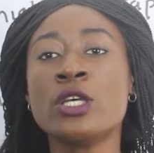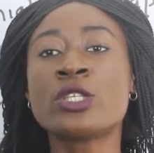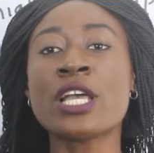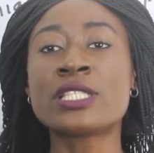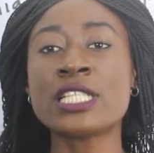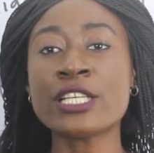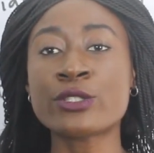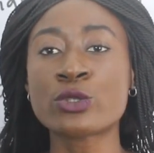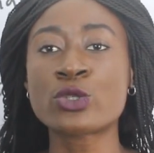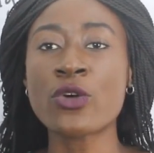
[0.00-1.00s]
So in
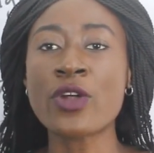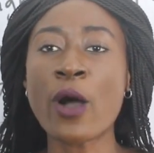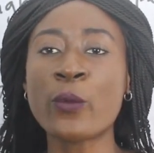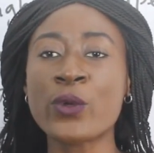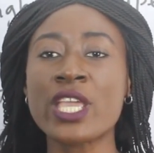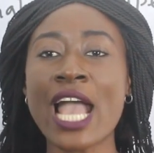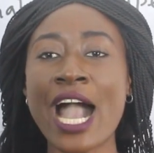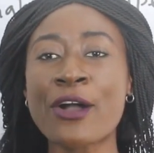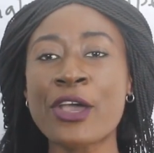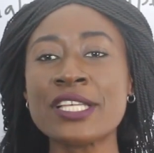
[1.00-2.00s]
today's tutorial, we
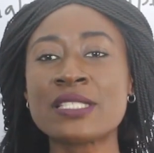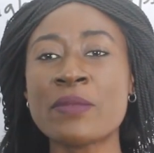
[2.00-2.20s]
are going